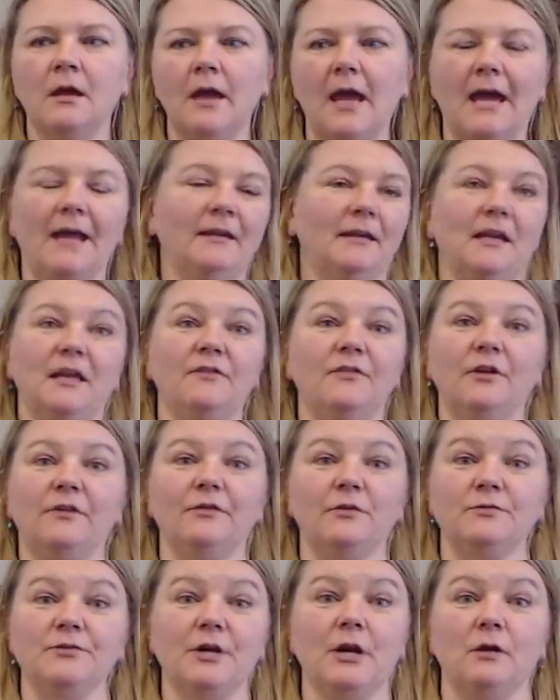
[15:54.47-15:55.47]
And even if
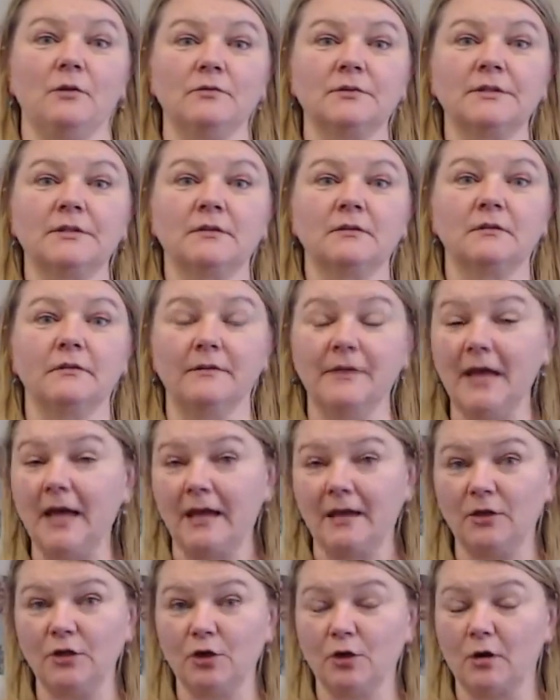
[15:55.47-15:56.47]
you don't,
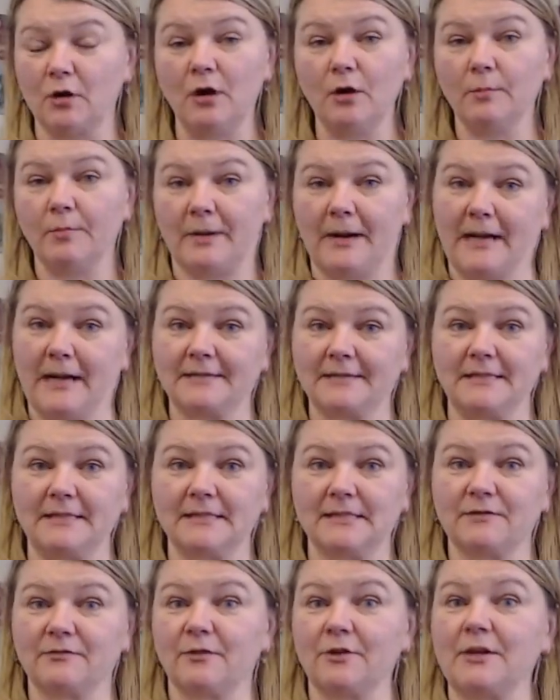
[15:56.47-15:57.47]
then you're all
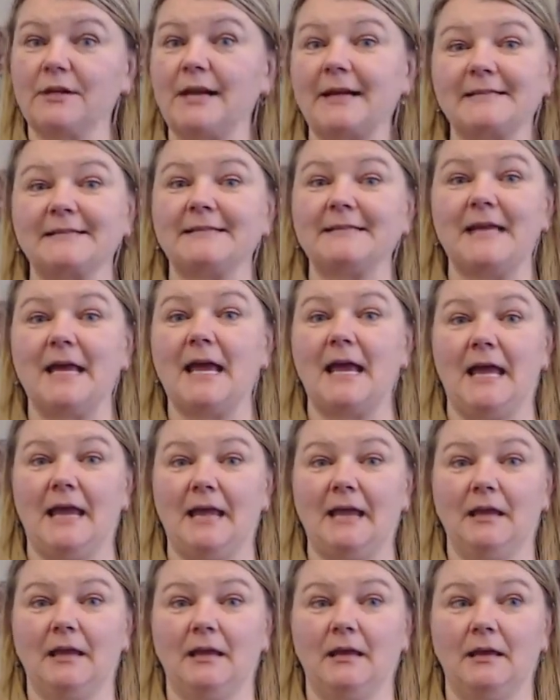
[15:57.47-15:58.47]
practiced for the next
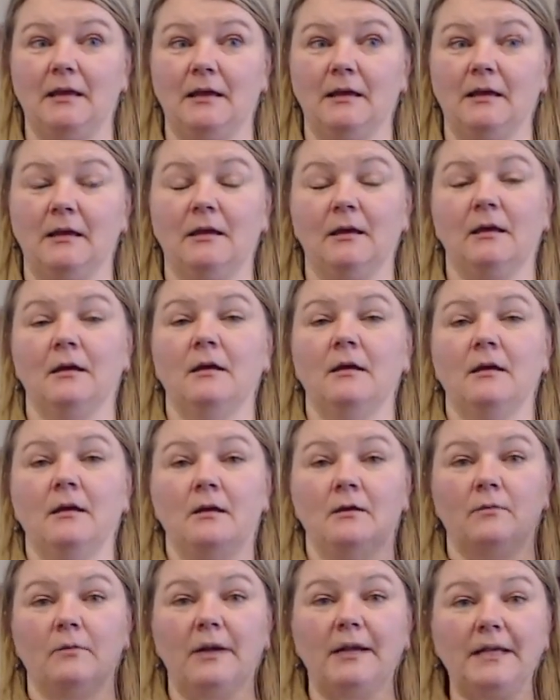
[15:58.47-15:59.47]
day.
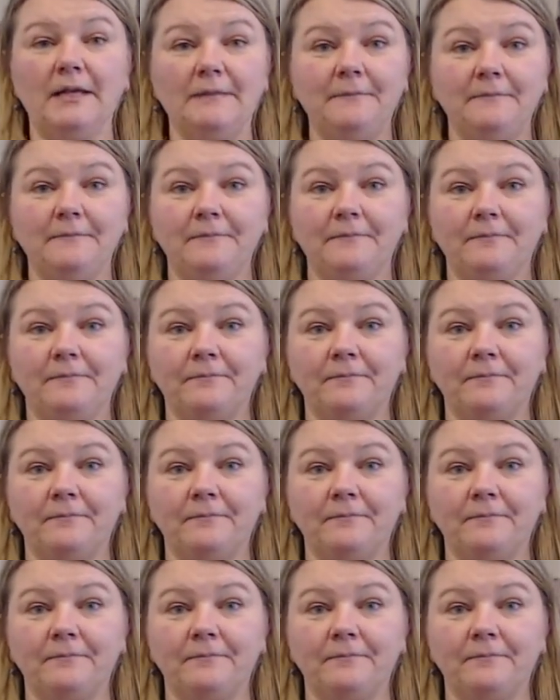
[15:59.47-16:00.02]
Ready?